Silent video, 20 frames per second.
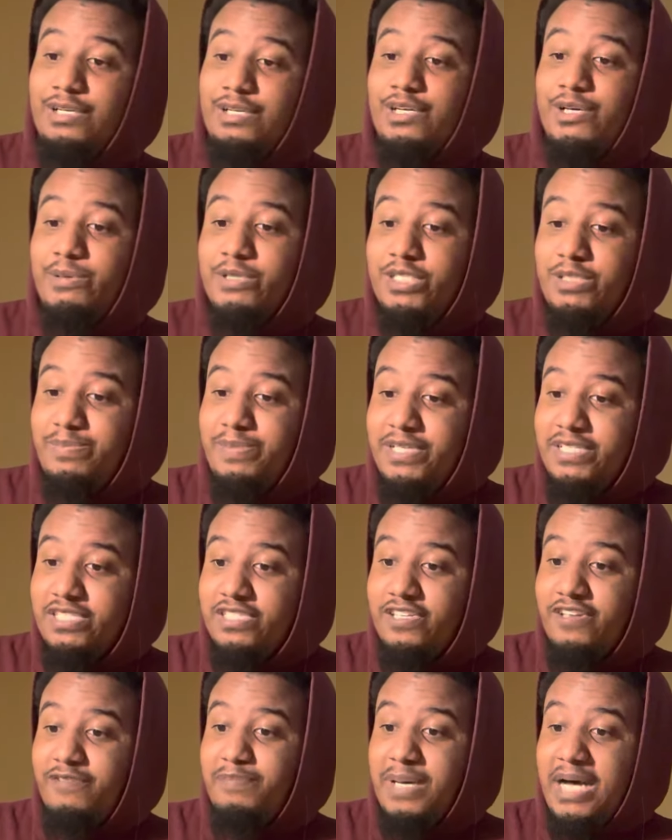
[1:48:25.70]
which speaks
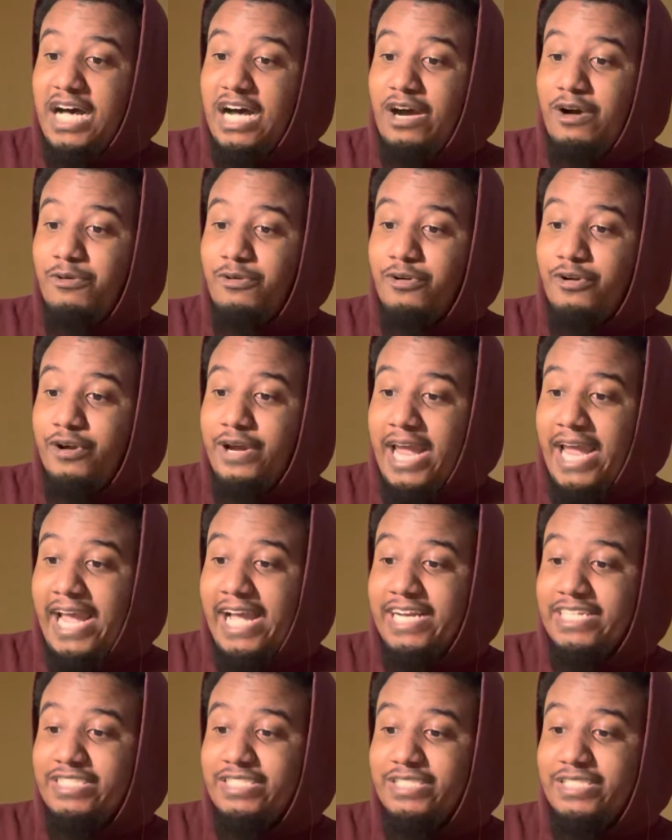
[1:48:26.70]
of power,
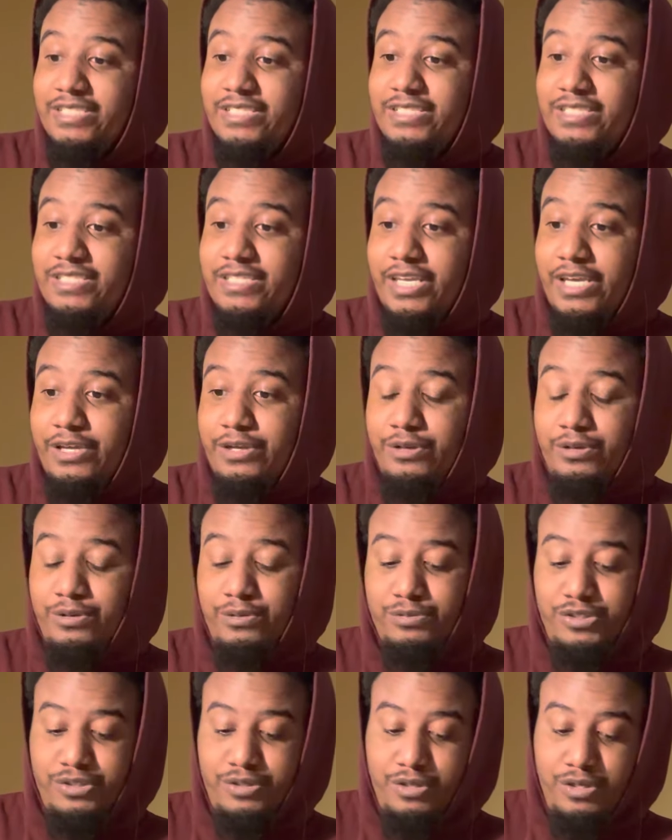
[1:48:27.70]
action,
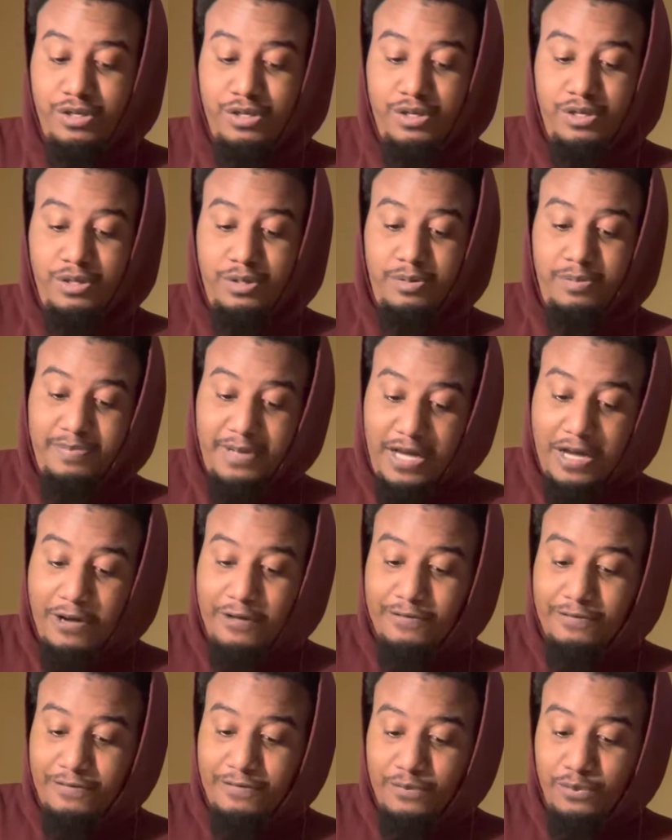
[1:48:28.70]
skills. Pile
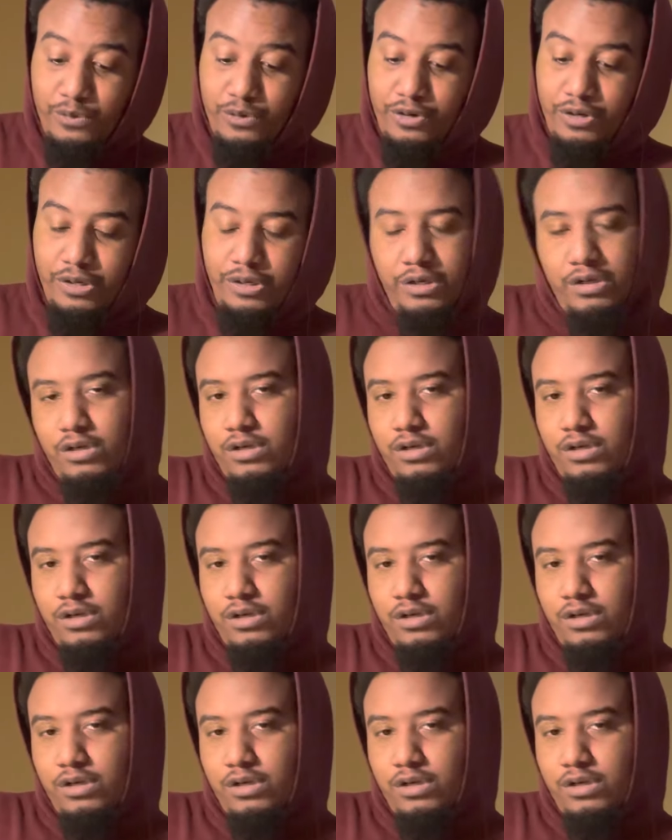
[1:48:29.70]
four.